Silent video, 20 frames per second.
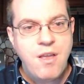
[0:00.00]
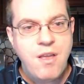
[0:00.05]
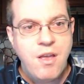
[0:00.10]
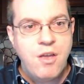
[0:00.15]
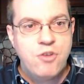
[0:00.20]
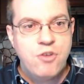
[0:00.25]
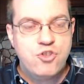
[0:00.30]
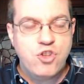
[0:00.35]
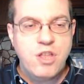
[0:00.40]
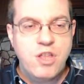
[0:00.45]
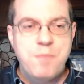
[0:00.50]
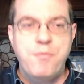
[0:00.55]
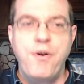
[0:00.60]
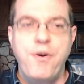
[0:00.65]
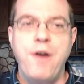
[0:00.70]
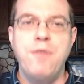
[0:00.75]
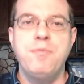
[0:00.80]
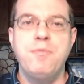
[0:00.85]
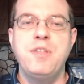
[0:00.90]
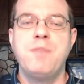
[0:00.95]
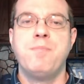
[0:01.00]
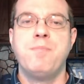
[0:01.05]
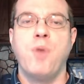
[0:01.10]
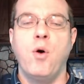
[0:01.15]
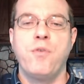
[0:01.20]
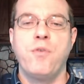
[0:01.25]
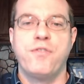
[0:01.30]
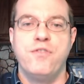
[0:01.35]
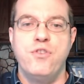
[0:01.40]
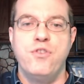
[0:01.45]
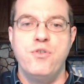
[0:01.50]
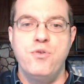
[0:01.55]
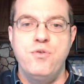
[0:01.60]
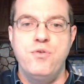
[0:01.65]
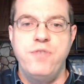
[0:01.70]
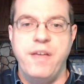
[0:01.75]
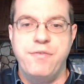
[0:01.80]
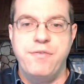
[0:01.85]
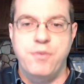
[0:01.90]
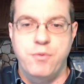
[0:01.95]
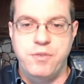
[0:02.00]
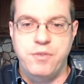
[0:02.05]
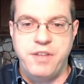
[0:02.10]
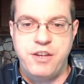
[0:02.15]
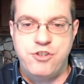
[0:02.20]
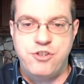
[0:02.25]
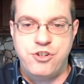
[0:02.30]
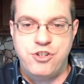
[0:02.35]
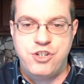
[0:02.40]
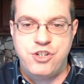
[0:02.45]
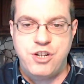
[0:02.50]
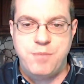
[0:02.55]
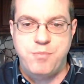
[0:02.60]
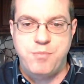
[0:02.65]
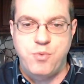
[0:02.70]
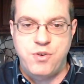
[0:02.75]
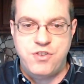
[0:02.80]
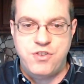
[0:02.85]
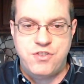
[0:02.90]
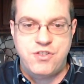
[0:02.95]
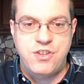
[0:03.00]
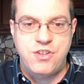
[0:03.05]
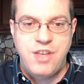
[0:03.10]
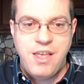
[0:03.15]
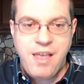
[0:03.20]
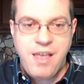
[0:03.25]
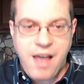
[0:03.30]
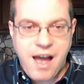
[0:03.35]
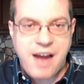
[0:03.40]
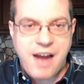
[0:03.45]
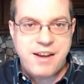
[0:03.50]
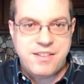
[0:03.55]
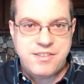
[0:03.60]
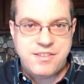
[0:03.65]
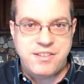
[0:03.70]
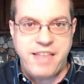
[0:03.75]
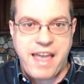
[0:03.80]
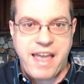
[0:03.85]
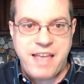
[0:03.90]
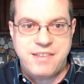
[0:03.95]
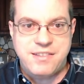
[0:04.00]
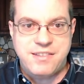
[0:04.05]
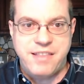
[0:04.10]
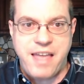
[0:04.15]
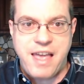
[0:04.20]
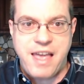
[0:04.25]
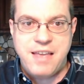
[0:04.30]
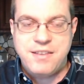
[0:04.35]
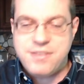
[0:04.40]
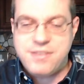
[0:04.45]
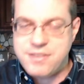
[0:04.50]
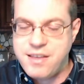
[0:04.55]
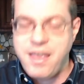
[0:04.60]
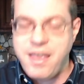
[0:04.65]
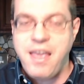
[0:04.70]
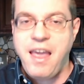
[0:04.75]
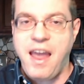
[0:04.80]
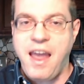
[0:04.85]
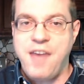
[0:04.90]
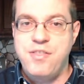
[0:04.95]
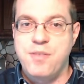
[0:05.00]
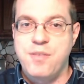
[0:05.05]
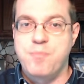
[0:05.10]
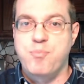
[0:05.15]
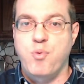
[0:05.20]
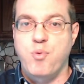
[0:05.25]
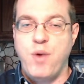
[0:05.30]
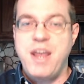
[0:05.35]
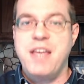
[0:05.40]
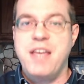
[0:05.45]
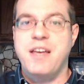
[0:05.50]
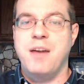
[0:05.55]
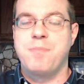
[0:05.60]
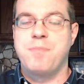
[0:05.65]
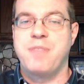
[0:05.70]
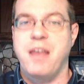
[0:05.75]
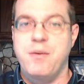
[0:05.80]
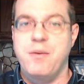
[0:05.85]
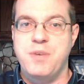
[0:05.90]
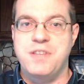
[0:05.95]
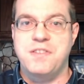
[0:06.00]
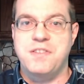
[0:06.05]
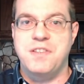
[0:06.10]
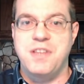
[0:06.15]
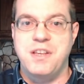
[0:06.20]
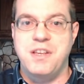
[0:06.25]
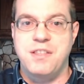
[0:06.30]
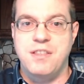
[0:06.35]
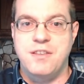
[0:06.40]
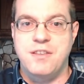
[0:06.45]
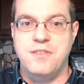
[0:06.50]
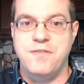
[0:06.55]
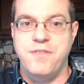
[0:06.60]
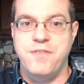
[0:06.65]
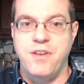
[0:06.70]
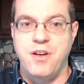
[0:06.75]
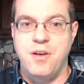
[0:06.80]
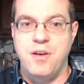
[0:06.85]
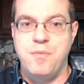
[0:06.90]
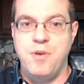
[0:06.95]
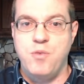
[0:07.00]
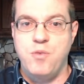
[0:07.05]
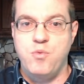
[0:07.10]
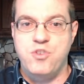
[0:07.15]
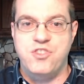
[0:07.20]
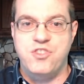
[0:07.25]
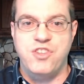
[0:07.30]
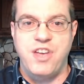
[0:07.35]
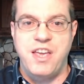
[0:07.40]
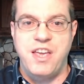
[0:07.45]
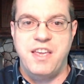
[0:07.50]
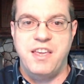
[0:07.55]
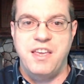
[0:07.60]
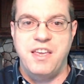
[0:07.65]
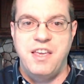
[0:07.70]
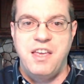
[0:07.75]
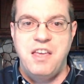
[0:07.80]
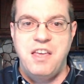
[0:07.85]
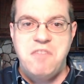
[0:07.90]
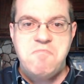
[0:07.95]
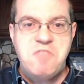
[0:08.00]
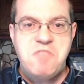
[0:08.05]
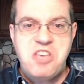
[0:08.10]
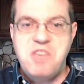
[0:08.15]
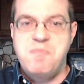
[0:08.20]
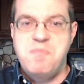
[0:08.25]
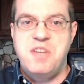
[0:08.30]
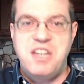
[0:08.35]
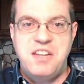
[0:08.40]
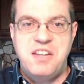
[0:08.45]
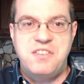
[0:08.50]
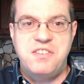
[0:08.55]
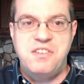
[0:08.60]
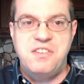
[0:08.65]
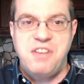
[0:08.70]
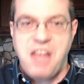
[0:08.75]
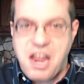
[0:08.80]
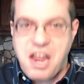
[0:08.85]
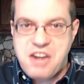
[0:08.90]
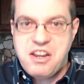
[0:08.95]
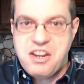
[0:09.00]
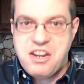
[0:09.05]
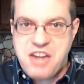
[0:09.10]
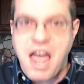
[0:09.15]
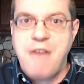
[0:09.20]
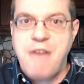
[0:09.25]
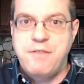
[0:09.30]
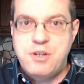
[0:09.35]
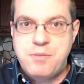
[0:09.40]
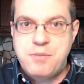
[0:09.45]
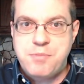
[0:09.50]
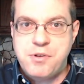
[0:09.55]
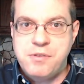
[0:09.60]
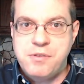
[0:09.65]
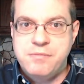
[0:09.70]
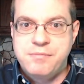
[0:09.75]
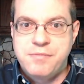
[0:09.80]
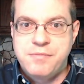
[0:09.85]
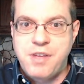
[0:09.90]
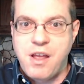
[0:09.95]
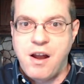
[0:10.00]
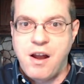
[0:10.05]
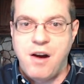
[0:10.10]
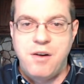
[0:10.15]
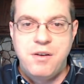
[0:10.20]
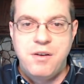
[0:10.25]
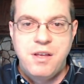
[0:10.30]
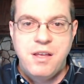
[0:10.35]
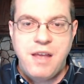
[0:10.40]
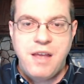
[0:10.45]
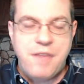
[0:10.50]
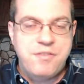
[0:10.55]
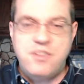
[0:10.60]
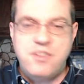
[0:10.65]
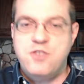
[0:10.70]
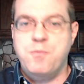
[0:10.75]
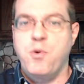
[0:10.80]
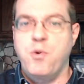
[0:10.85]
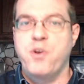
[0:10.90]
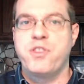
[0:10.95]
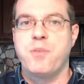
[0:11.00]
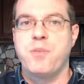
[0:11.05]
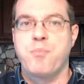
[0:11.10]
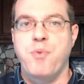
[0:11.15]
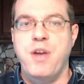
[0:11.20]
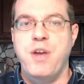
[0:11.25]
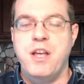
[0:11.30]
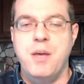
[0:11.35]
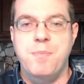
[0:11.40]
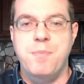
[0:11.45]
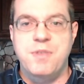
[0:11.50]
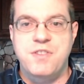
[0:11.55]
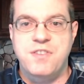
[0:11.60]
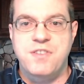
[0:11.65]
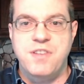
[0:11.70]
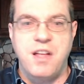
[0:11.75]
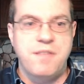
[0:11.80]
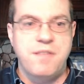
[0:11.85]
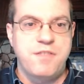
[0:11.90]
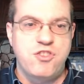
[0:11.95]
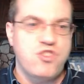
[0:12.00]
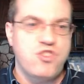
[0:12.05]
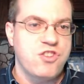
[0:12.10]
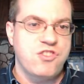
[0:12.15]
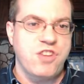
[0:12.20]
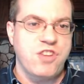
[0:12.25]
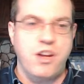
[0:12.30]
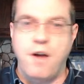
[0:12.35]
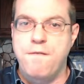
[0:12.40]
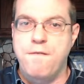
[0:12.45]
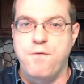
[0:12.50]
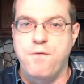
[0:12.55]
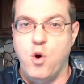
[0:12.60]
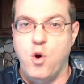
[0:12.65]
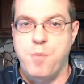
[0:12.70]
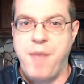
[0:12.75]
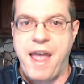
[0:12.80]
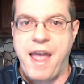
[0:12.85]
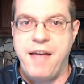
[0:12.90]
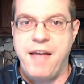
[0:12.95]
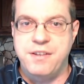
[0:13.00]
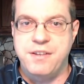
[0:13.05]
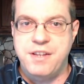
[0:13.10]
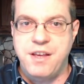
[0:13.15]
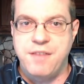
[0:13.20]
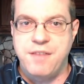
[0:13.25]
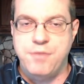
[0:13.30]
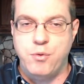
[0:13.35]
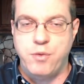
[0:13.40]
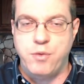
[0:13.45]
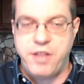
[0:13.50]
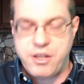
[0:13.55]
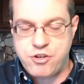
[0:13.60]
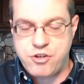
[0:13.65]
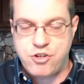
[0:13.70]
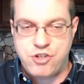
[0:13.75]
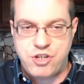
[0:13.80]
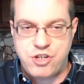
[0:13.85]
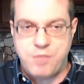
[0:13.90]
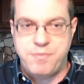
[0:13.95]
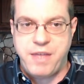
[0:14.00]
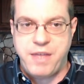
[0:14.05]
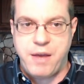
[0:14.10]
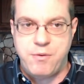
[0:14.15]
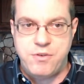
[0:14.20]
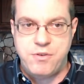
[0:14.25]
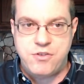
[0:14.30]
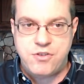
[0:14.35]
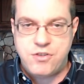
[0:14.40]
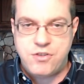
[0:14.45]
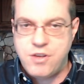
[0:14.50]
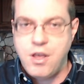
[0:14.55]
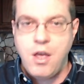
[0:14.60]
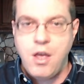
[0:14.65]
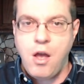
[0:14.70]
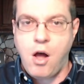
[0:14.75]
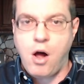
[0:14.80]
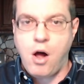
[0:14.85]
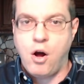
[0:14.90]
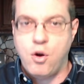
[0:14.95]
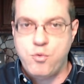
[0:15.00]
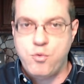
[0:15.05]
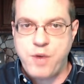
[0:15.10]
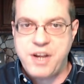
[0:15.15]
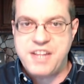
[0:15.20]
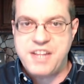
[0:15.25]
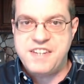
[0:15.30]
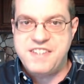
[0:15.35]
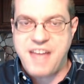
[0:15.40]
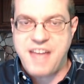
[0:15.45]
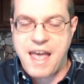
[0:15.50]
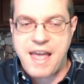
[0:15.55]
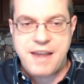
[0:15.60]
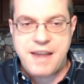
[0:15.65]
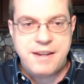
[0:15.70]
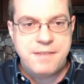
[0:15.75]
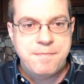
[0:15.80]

So they probably both knew that the relationship was on its last legs, and the breakup that we see in this film was like imminent and inevitable. You know, at this point, the breakup itself is just like a formality of a relationship that was already dead.